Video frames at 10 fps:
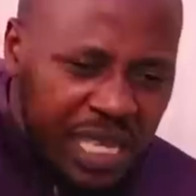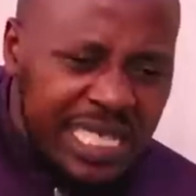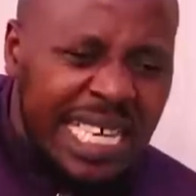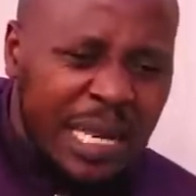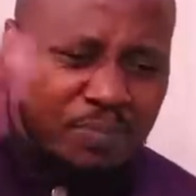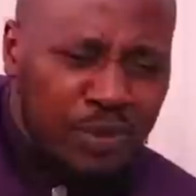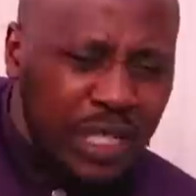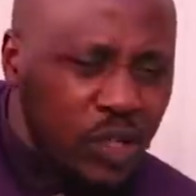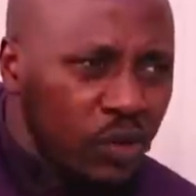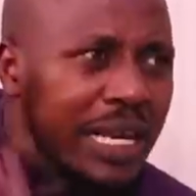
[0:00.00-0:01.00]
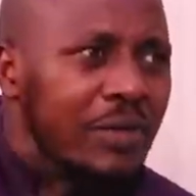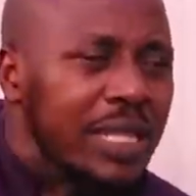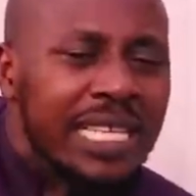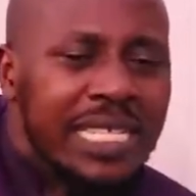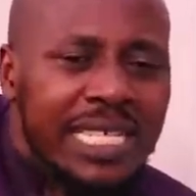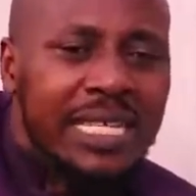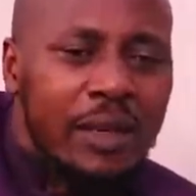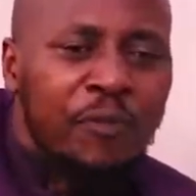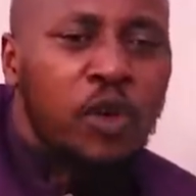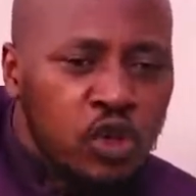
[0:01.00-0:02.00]
things that keep putting you down, they
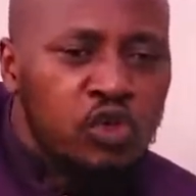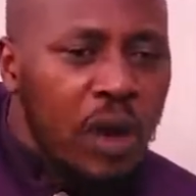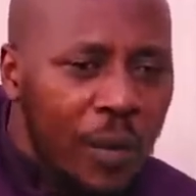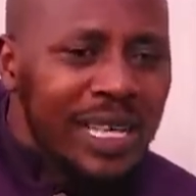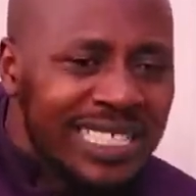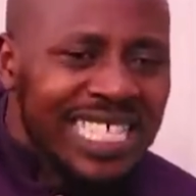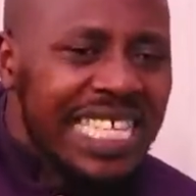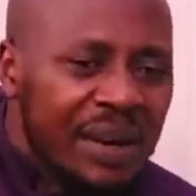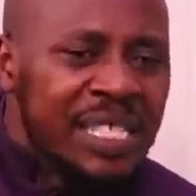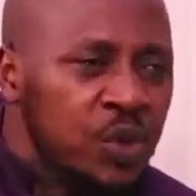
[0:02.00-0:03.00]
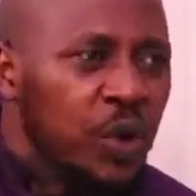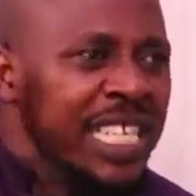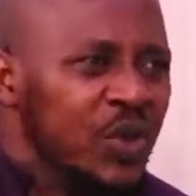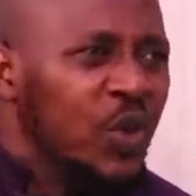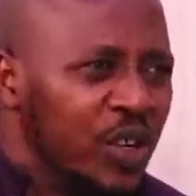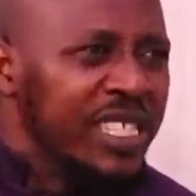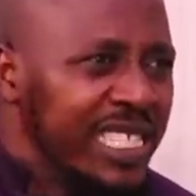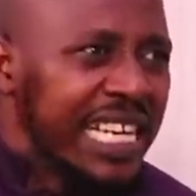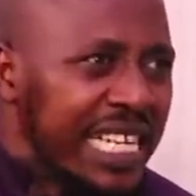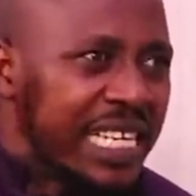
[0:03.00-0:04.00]
sit for 2 hours, 3 hours to write you
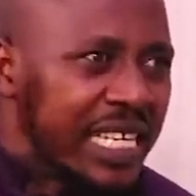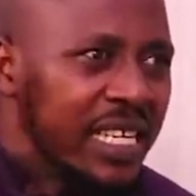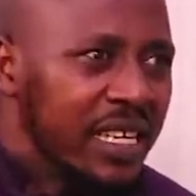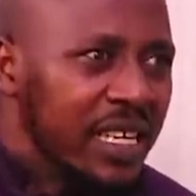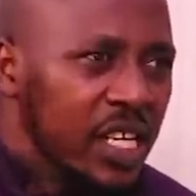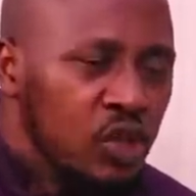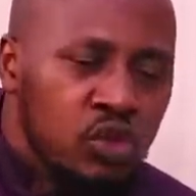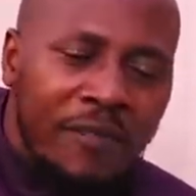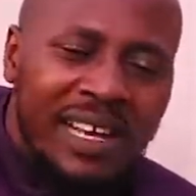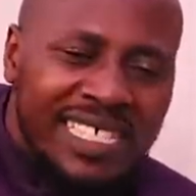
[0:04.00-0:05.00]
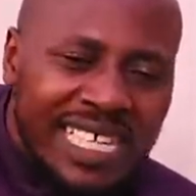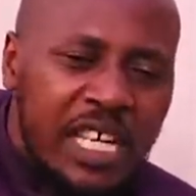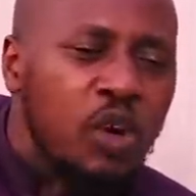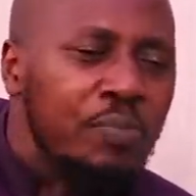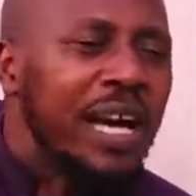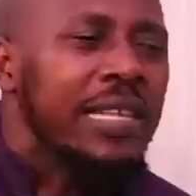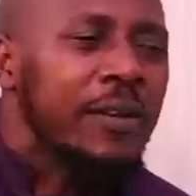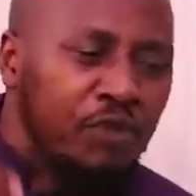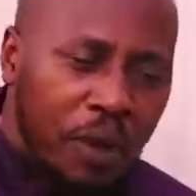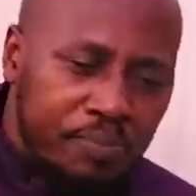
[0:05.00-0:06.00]
constantly, you have a
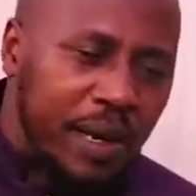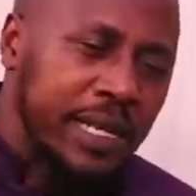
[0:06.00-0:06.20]
psychopath for a